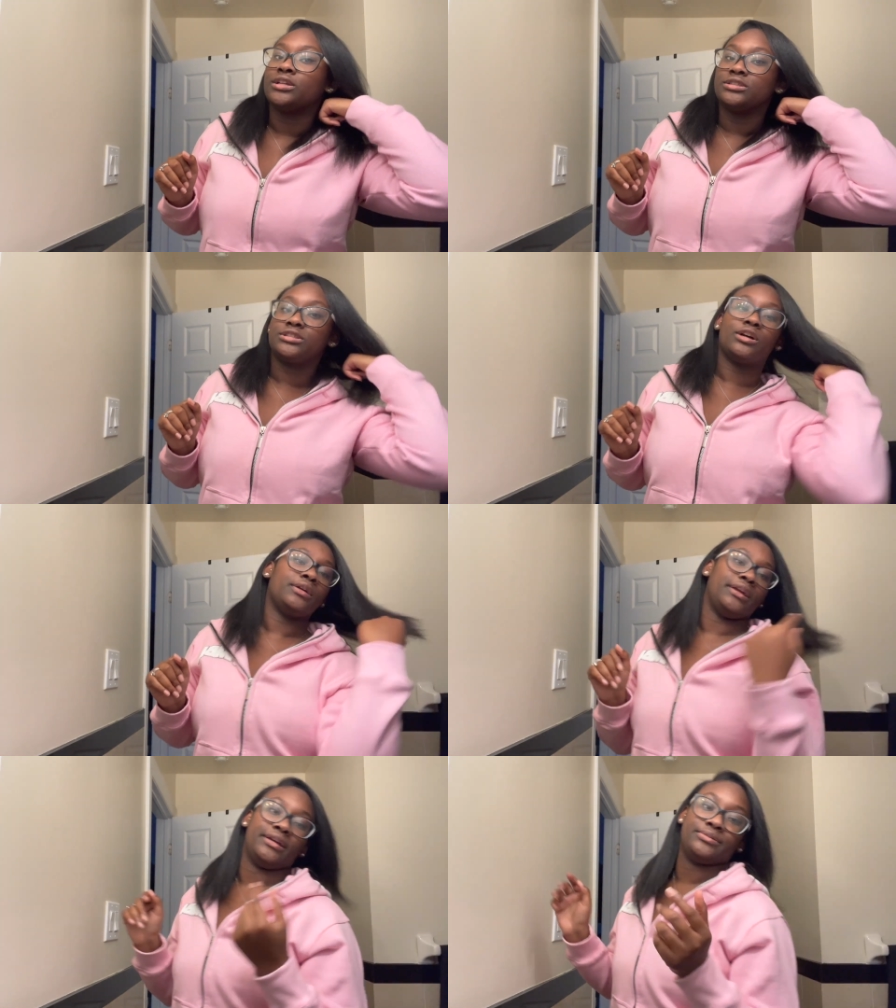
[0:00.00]
So
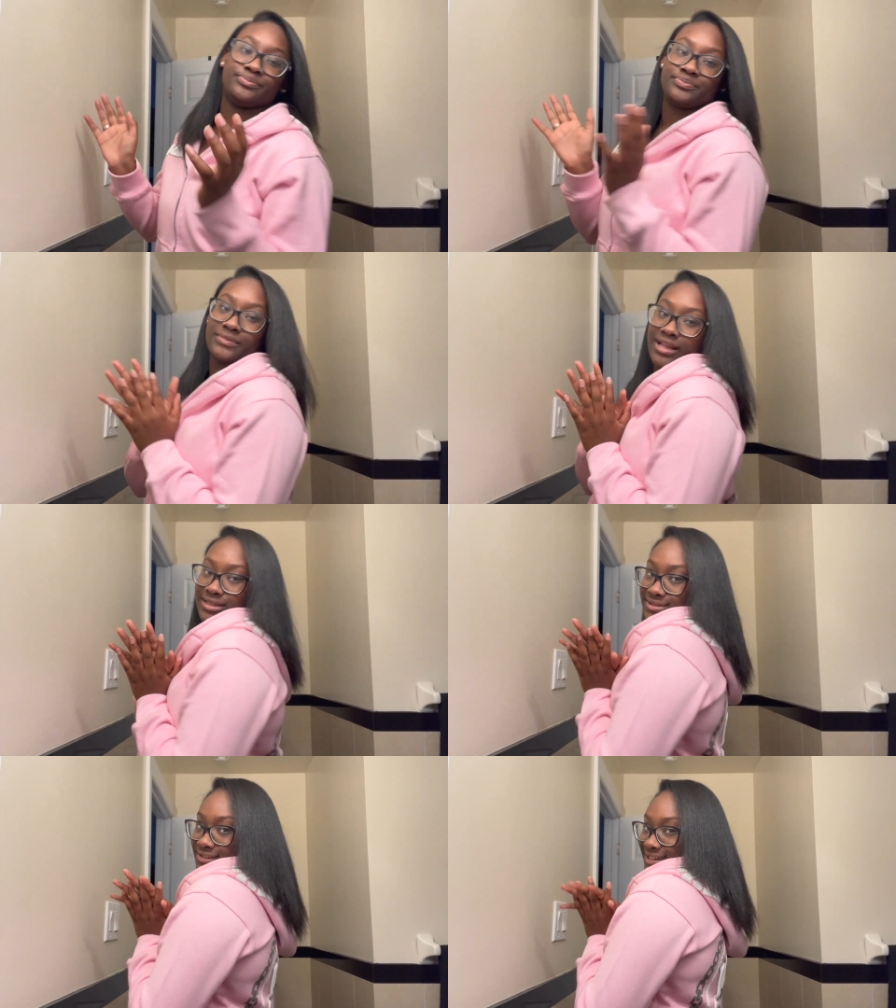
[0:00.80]
yeah, I'll
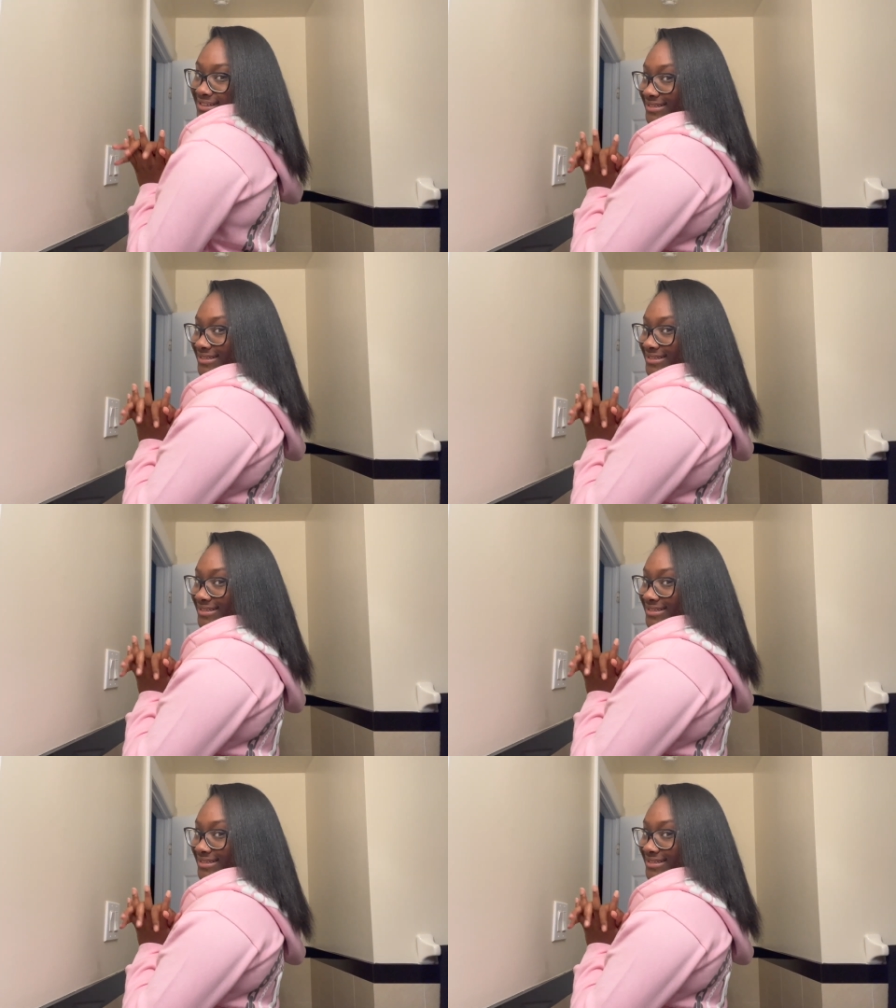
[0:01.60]
see you guys